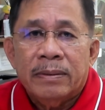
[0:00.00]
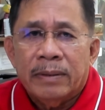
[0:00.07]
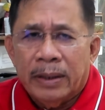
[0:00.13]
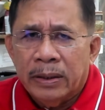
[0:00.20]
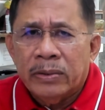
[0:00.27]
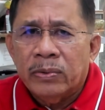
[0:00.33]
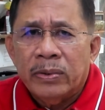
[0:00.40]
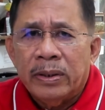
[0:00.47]

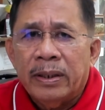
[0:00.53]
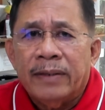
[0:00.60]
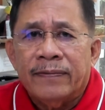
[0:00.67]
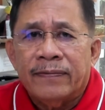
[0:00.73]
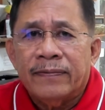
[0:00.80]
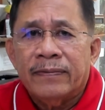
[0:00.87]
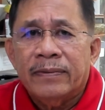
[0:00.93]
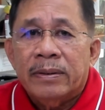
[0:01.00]
And true
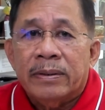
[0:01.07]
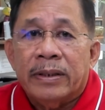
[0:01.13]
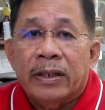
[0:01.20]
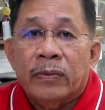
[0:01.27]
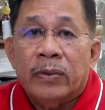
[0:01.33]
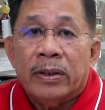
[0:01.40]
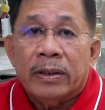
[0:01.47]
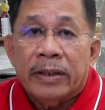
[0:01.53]
enough, they
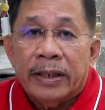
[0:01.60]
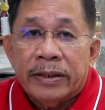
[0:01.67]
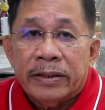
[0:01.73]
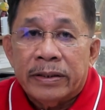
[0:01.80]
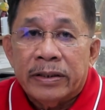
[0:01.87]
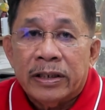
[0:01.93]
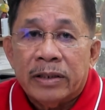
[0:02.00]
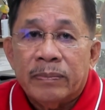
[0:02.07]
were
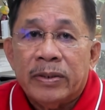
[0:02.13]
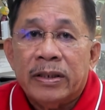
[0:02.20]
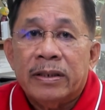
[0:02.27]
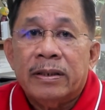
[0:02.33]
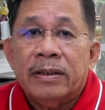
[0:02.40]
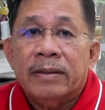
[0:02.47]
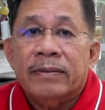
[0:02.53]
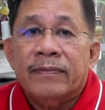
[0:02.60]
later
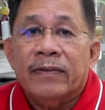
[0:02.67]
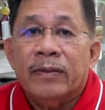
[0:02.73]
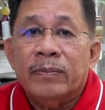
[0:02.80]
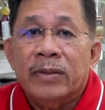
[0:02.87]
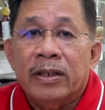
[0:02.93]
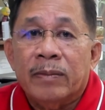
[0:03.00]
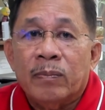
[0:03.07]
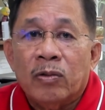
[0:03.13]
dismissed from
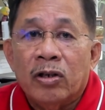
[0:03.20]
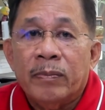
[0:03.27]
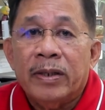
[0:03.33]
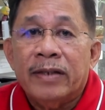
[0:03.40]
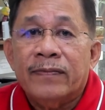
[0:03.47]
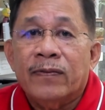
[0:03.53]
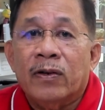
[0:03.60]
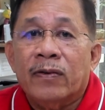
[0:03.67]
their
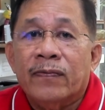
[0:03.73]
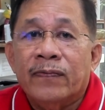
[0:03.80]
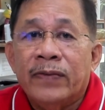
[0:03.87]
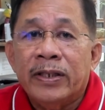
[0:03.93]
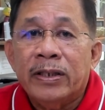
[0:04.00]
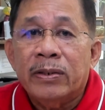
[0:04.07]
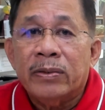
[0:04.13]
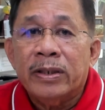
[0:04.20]
employment for
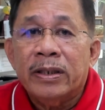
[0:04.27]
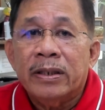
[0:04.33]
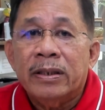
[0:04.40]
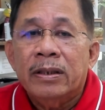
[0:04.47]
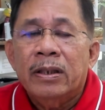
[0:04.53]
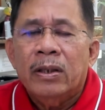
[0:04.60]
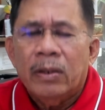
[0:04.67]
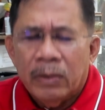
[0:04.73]
figuring
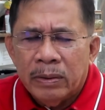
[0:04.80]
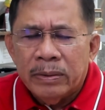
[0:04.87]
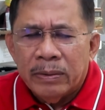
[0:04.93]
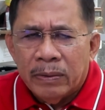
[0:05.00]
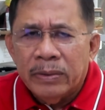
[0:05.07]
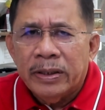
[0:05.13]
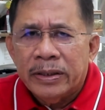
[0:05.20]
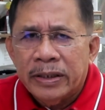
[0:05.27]

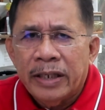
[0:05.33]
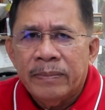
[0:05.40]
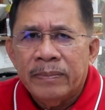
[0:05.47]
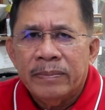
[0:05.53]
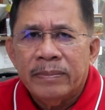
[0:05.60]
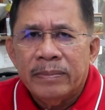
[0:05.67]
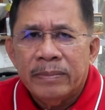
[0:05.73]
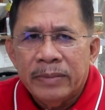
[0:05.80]
on the
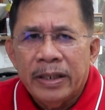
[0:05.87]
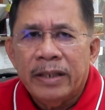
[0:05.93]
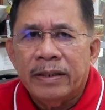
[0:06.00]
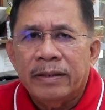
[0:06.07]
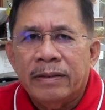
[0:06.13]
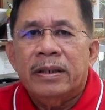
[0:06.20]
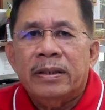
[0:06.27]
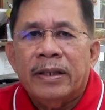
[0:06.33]
same
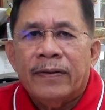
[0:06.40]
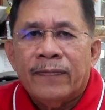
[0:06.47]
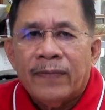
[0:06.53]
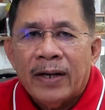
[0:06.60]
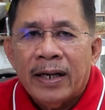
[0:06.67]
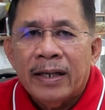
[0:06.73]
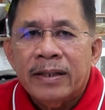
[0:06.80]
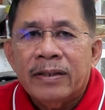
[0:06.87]
day in a
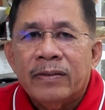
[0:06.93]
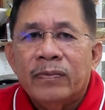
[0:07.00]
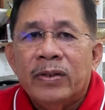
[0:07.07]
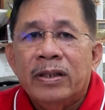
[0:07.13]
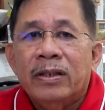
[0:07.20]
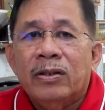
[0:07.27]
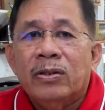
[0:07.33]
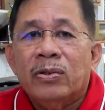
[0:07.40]
fight
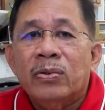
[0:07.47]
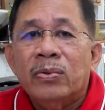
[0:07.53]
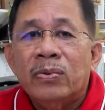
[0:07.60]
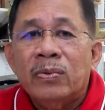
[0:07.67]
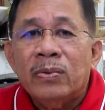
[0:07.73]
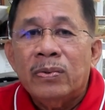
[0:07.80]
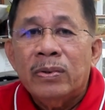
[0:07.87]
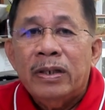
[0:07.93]
with
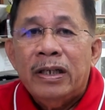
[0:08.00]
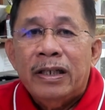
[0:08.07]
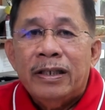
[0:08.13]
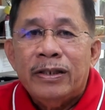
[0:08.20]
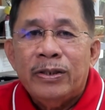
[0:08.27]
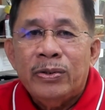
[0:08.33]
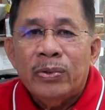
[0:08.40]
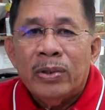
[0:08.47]
two
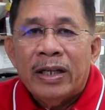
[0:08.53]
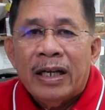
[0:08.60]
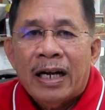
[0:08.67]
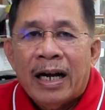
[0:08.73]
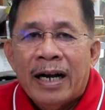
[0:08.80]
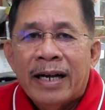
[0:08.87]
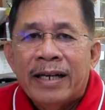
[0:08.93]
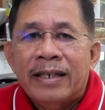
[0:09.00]
newly
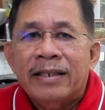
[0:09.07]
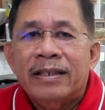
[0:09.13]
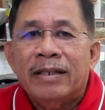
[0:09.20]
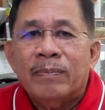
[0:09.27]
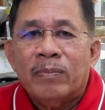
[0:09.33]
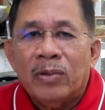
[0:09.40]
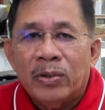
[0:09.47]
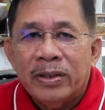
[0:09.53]
hired
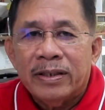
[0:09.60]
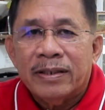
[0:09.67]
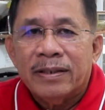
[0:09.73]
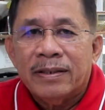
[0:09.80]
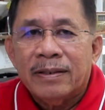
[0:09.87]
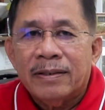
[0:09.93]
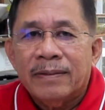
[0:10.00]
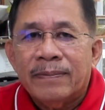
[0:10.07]

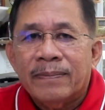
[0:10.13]
employees.